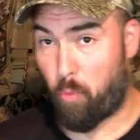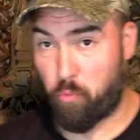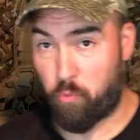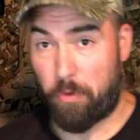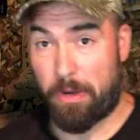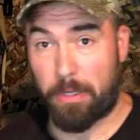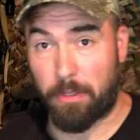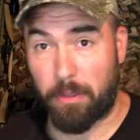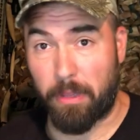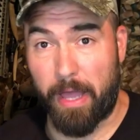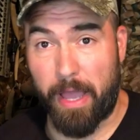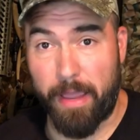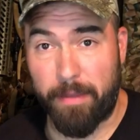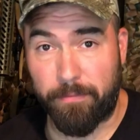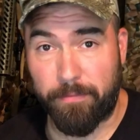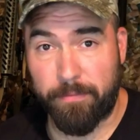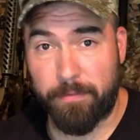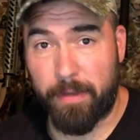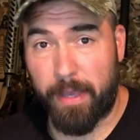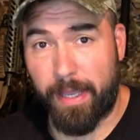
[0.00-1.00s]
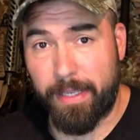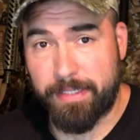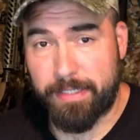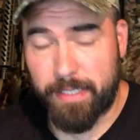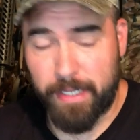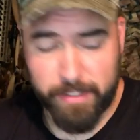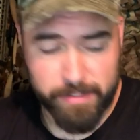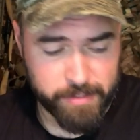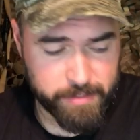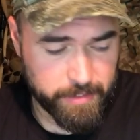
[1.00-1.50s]
real life
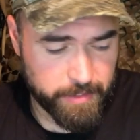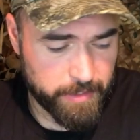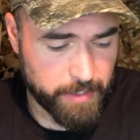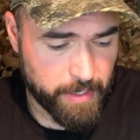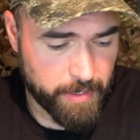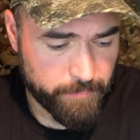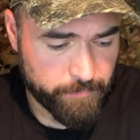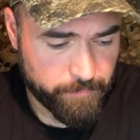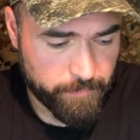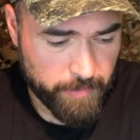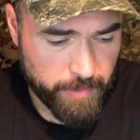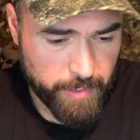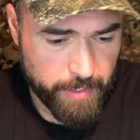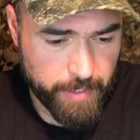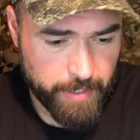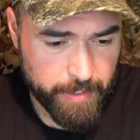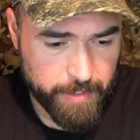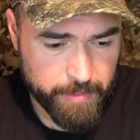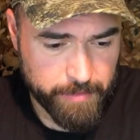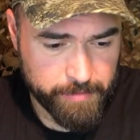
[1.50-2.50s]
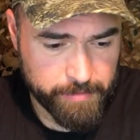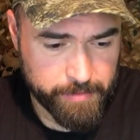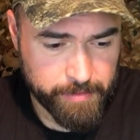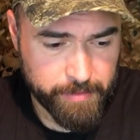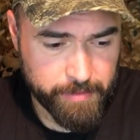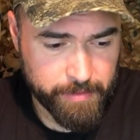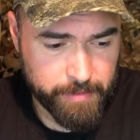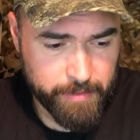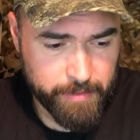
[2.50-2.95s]
SHTF, and